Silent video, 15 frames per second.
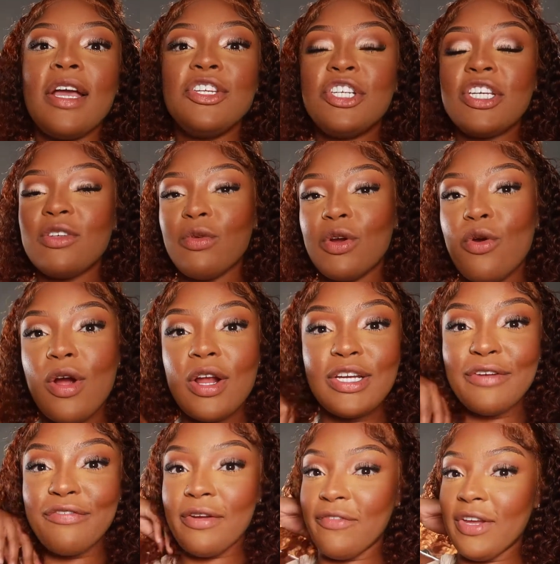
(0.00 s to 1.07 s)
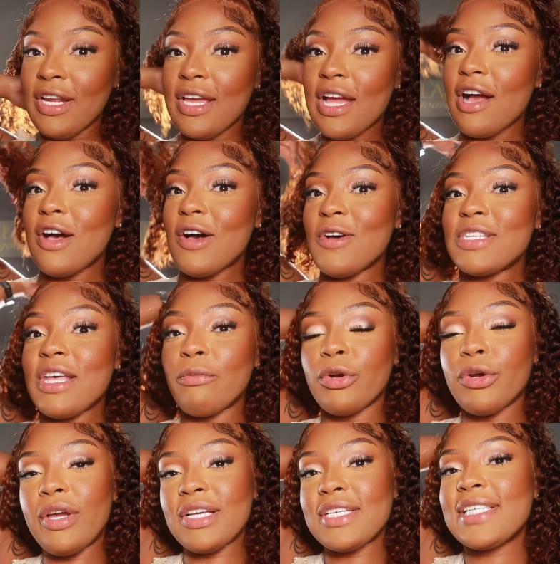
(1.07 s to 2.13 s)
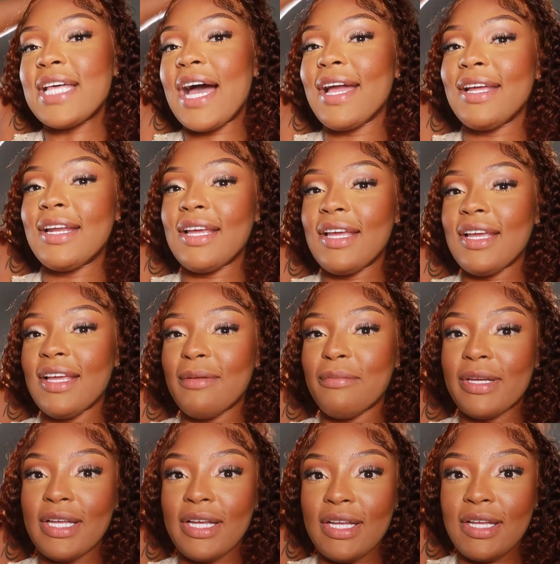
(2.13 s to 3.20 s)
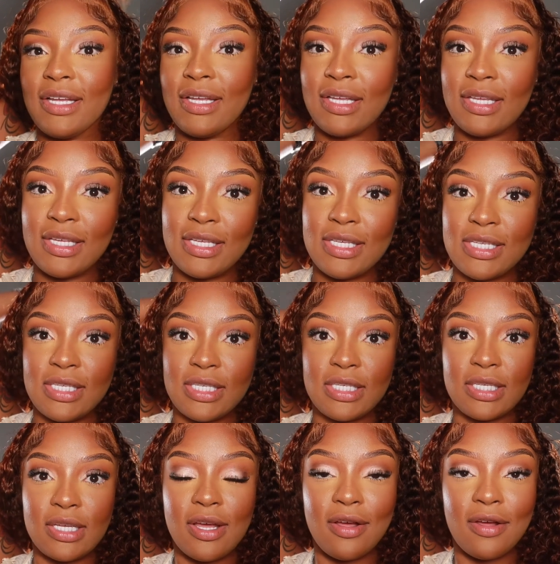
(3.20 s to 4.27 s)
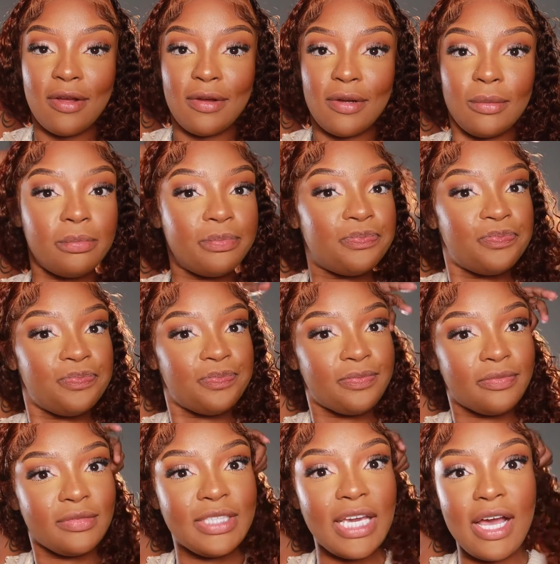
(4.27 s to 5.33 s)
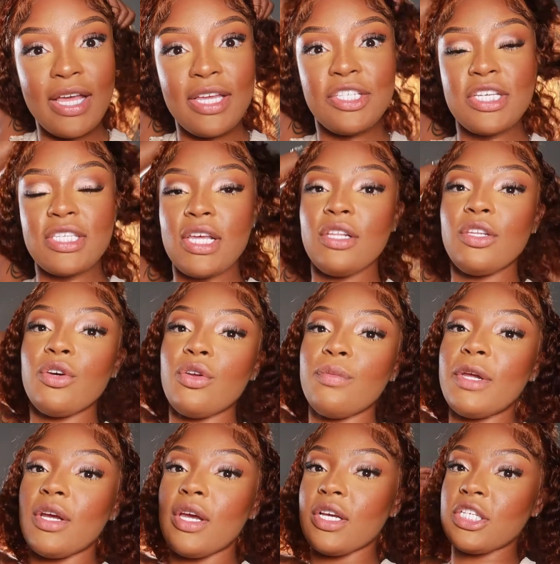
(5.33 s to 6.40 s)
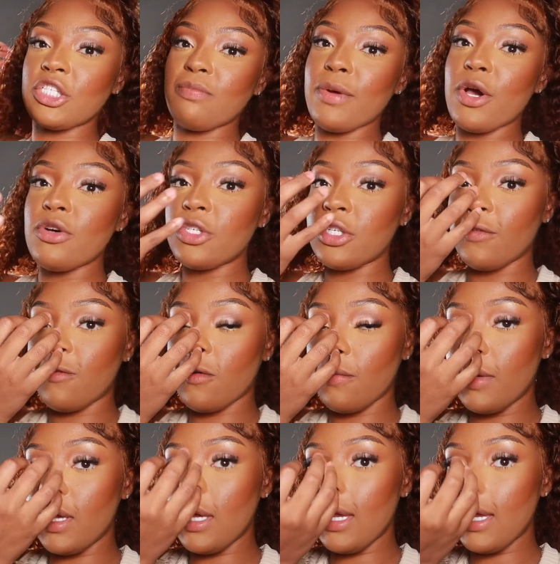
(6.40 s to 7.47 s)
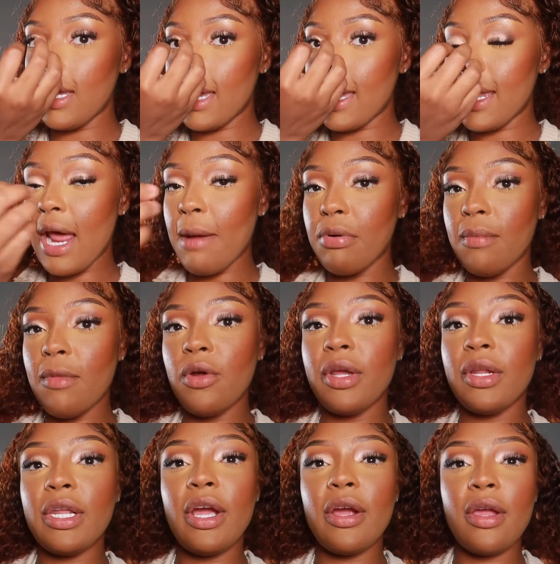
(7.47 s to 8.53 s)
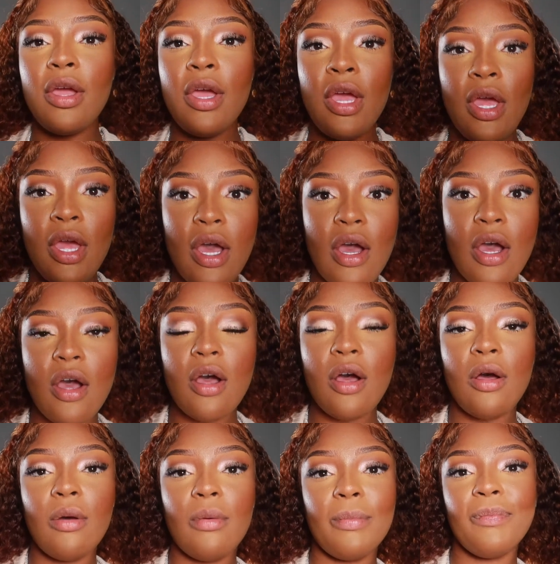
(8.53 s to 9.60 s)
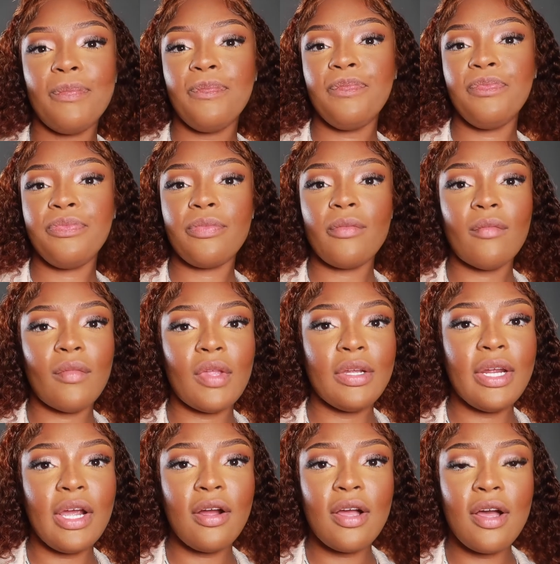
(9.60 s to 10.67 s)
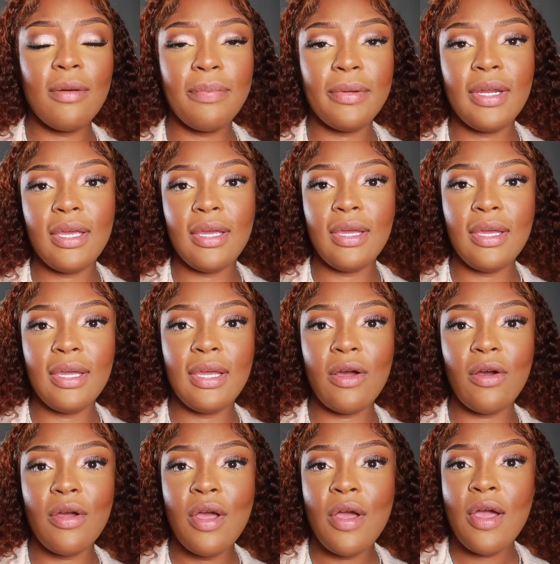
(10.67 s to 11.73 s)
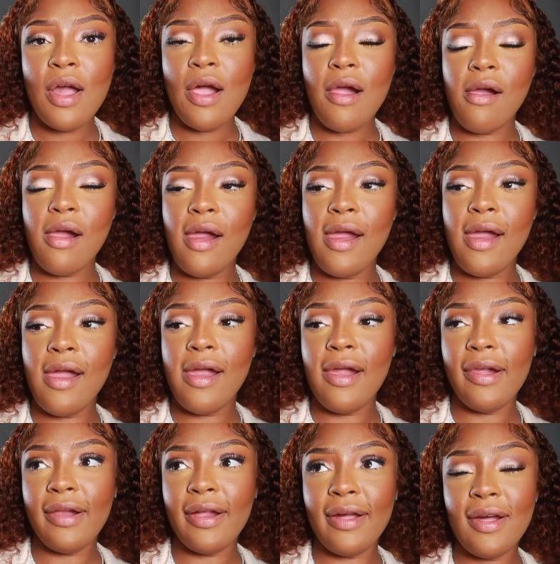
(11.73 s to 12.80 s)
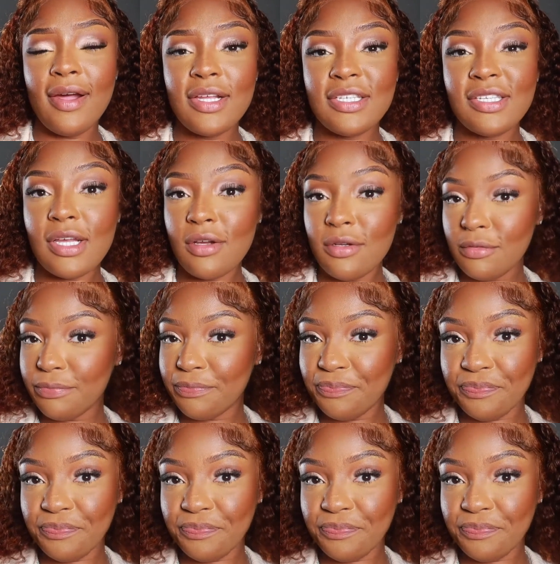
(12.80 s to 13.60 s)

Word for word: just record different videos i'm real excited because um yeah it's just a little bit of exposure for me and i promoted their um their company and yeah so